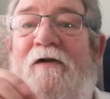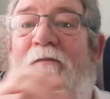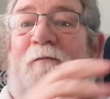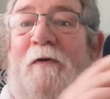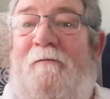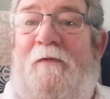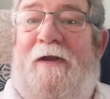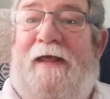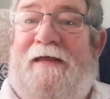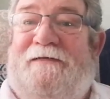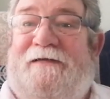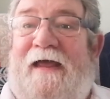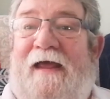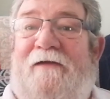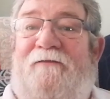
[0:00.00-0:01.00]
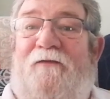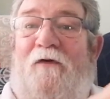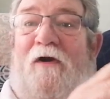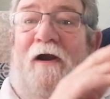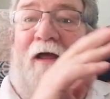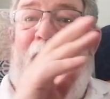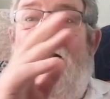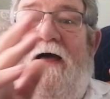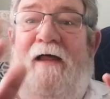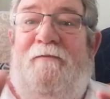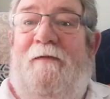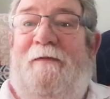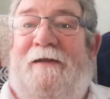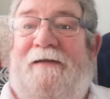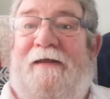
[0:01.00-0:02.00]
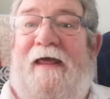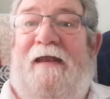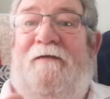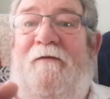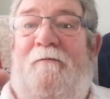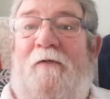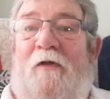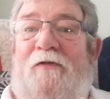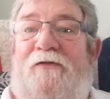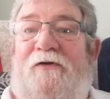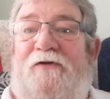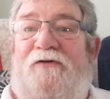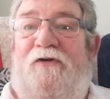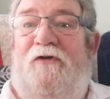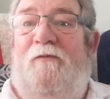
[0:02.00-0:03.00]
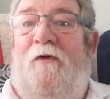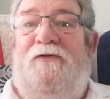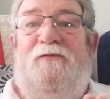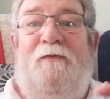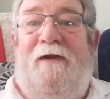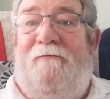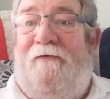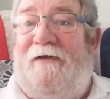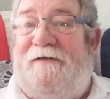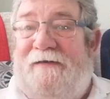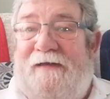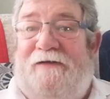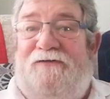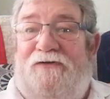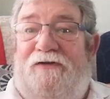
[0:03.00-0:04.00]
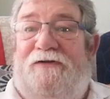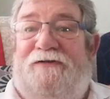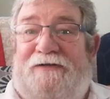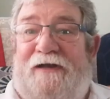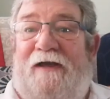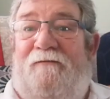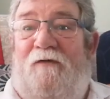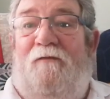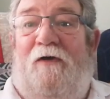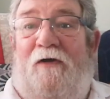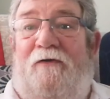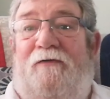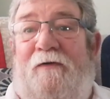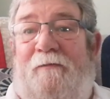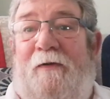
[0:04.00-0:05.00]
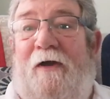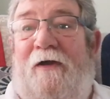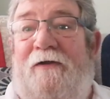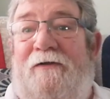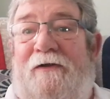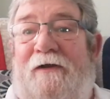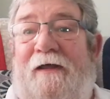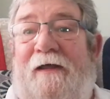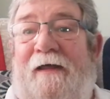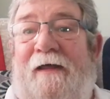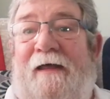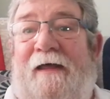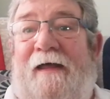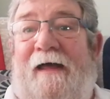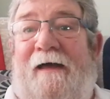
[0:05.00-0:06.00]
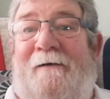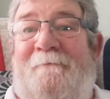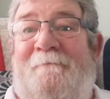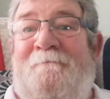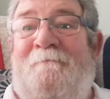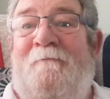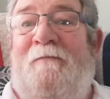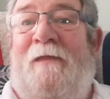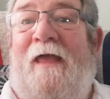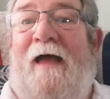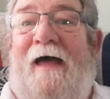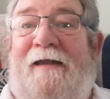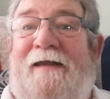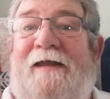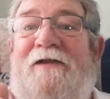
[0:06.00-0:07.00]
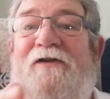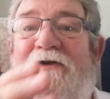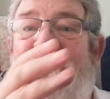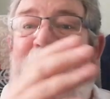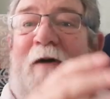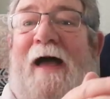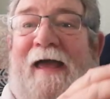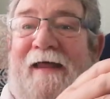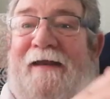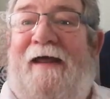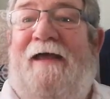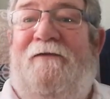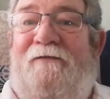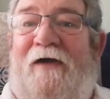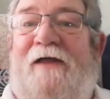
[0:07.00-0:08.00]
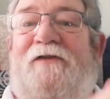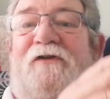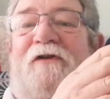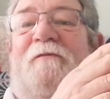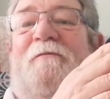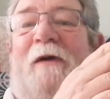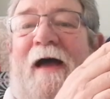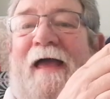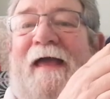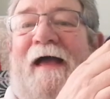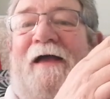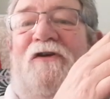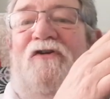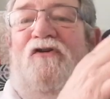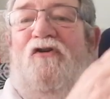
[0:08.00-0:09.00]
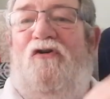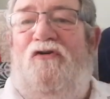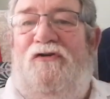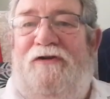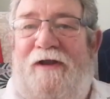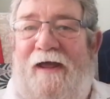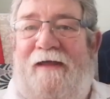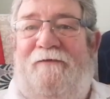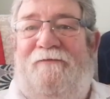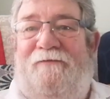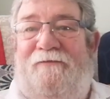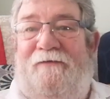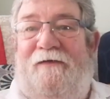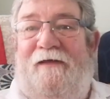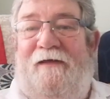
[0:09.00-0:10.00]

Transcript: put money aside for, and maybe at the end of a month or 2 months, whatever it takes you to save over £100, and then you can buy a knife, and you can buy a good knife.